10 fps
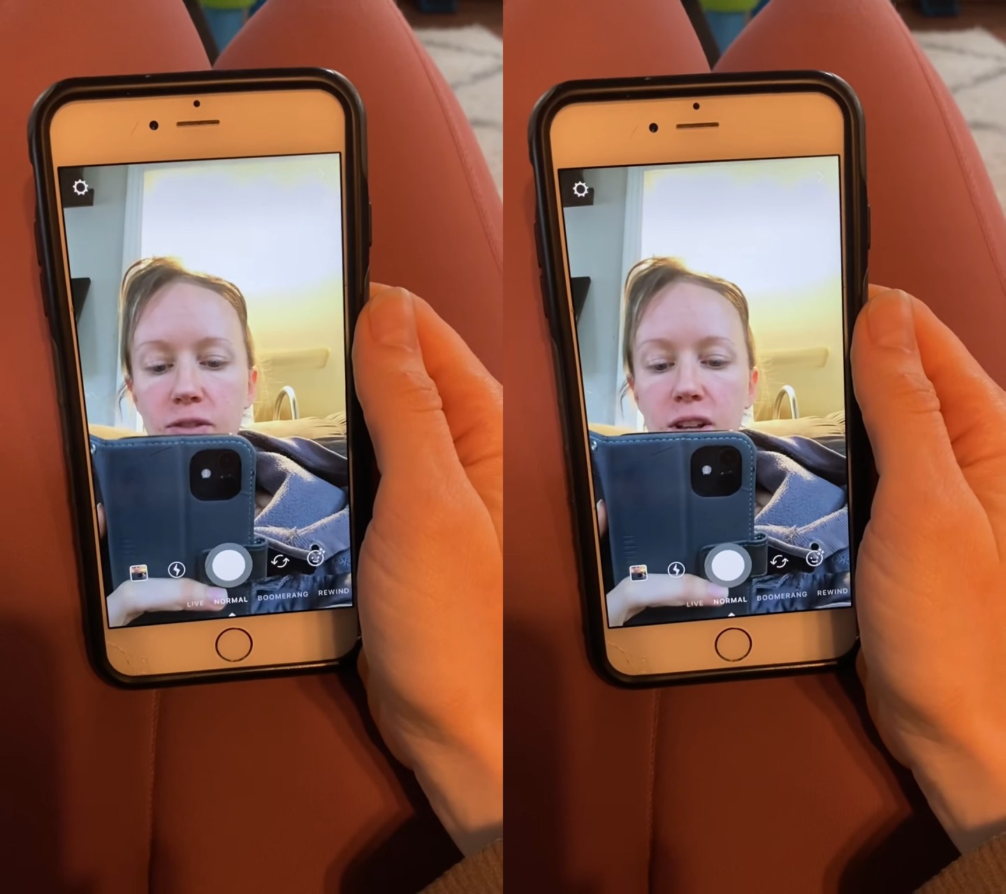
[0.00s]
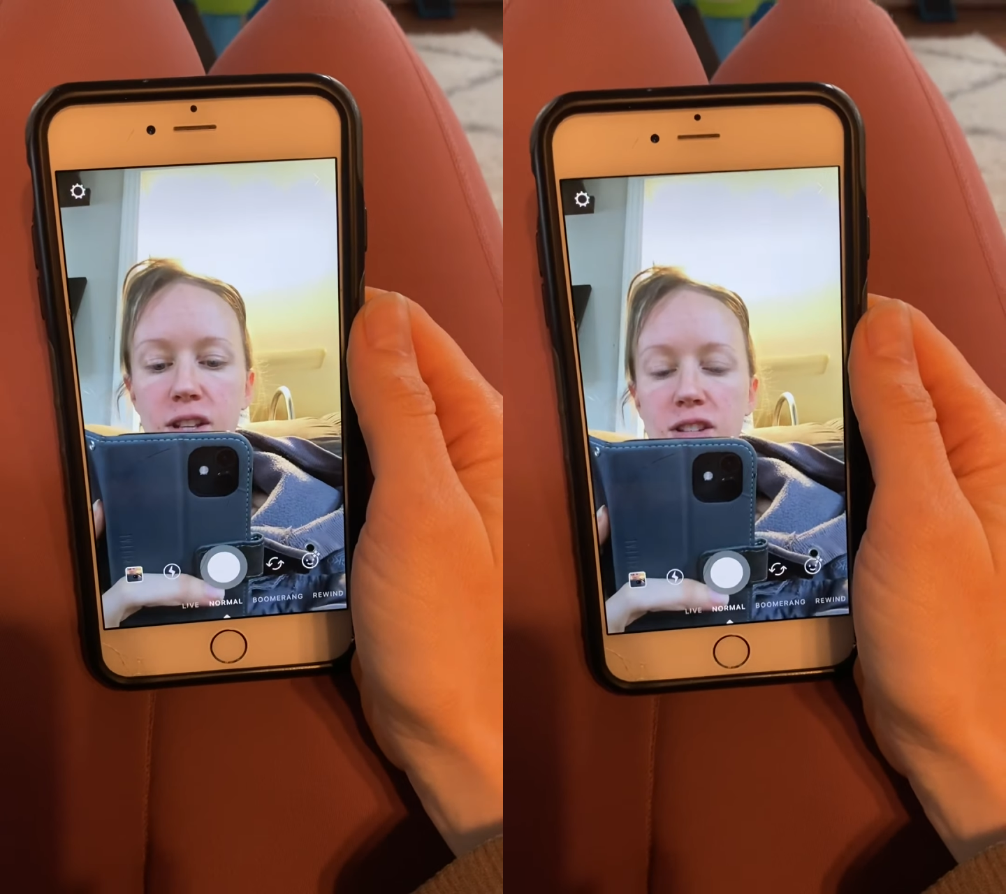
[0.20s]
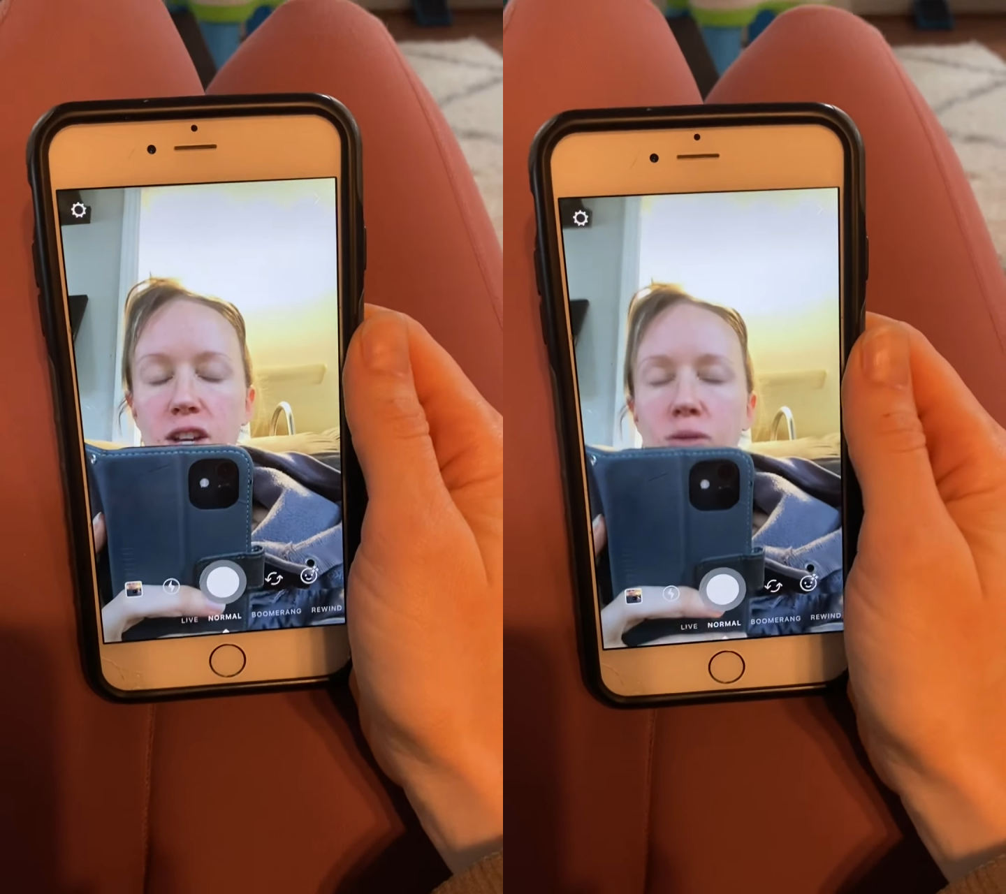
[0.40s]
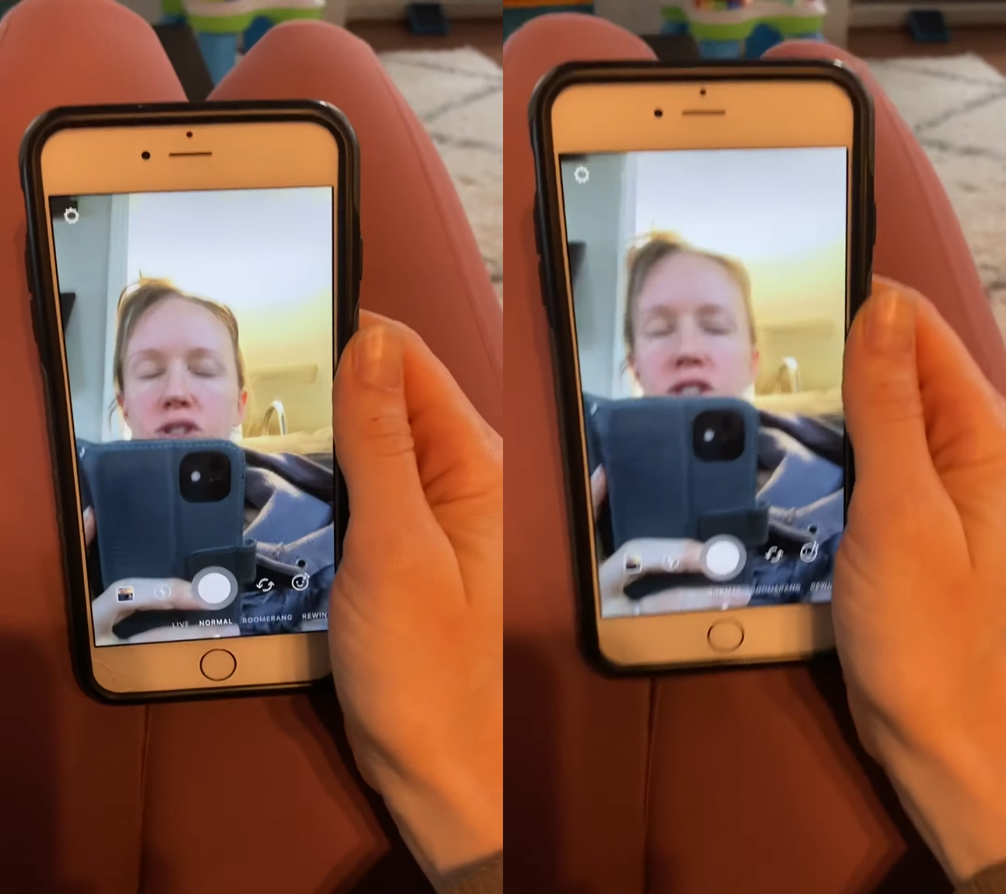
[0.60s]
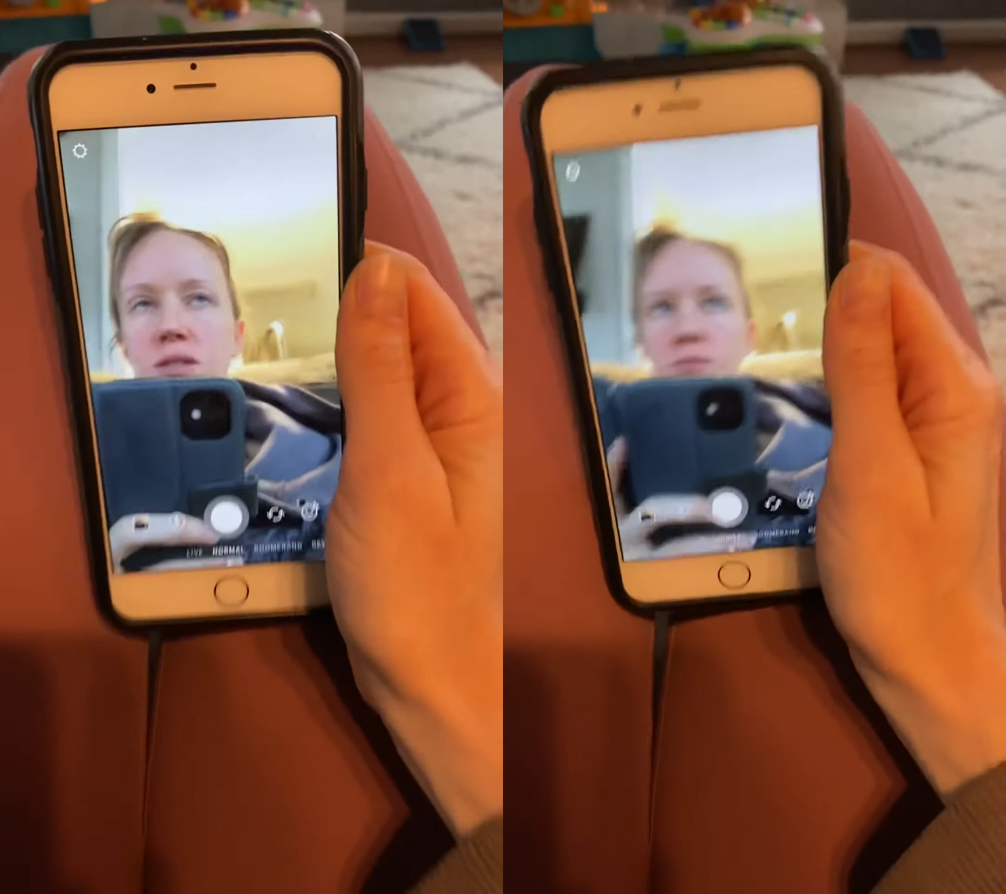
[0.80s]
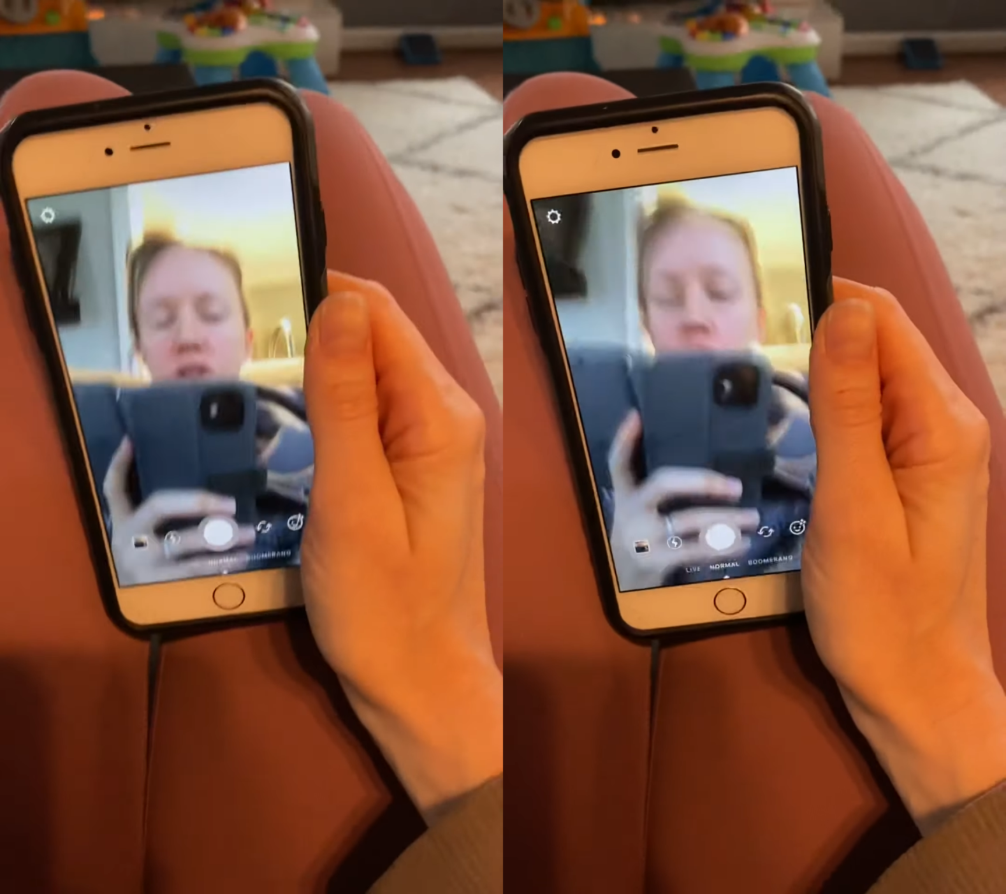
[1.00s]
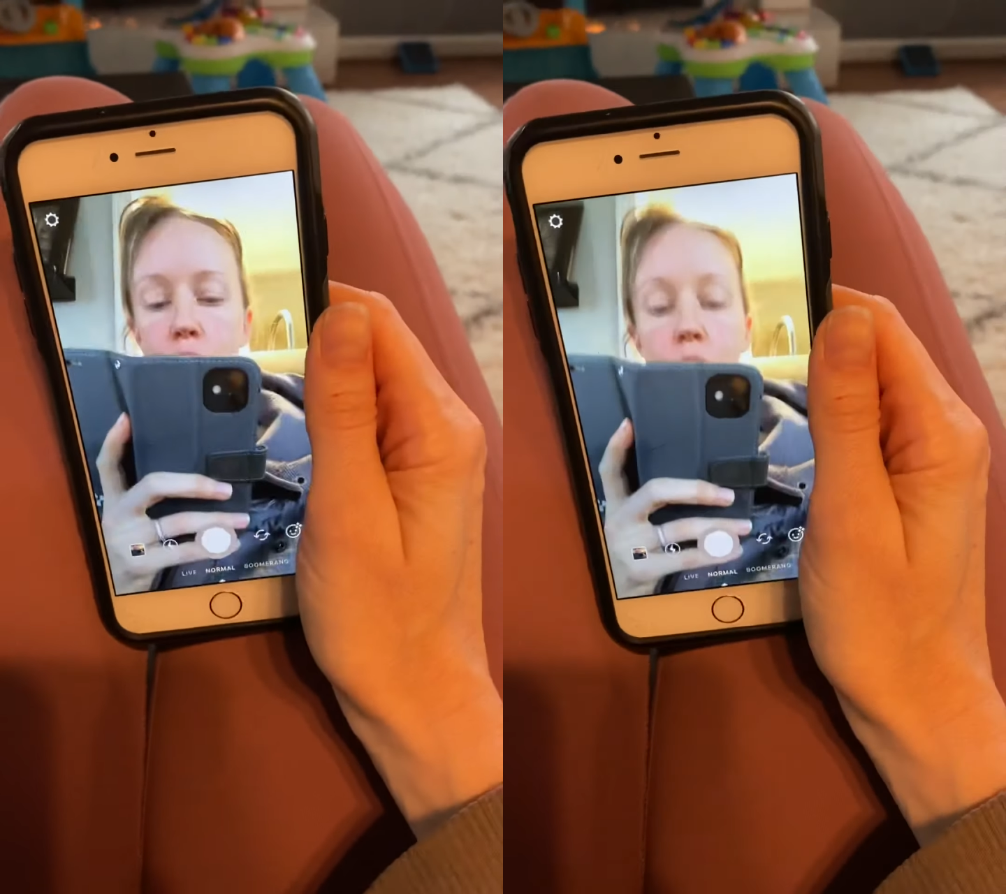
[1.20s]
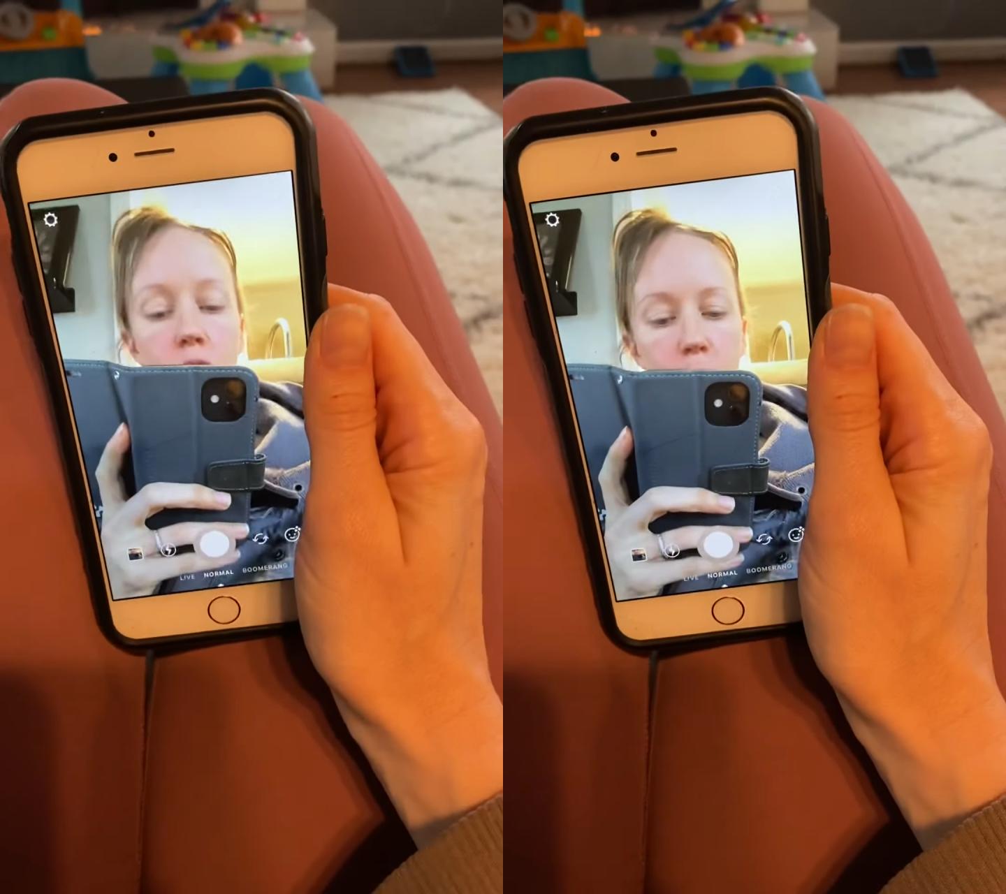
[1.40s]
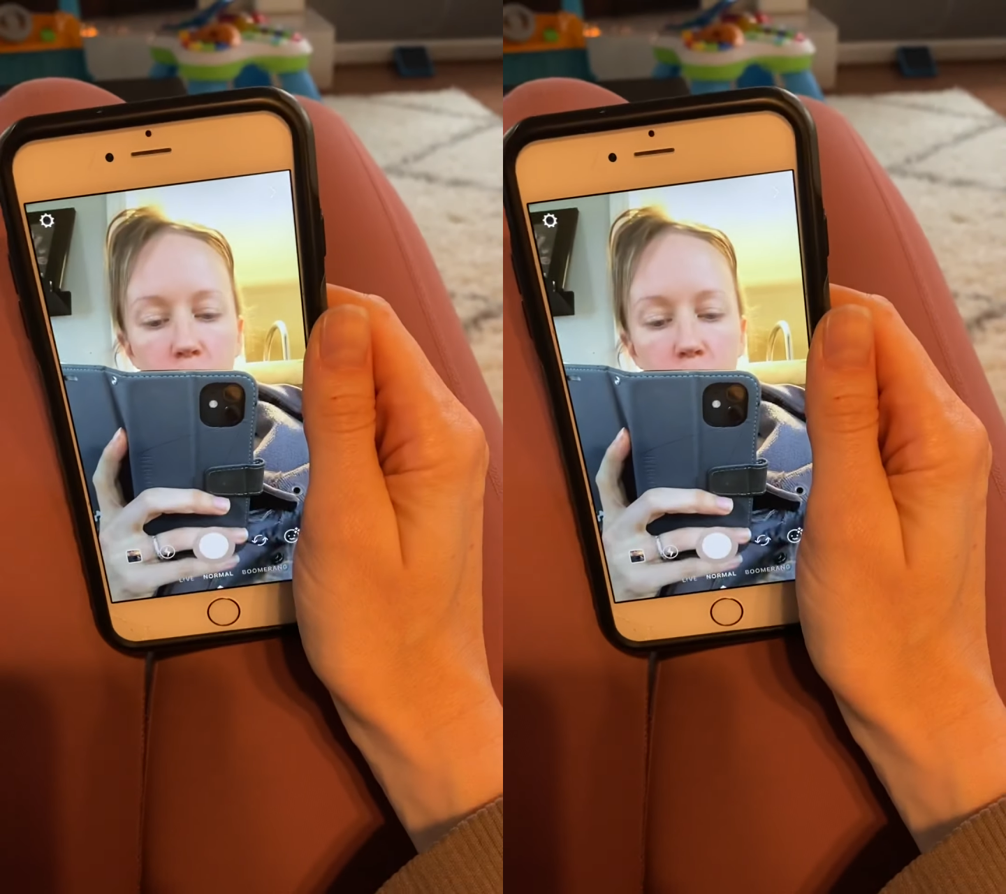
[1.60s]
Like let's say you just look horrible,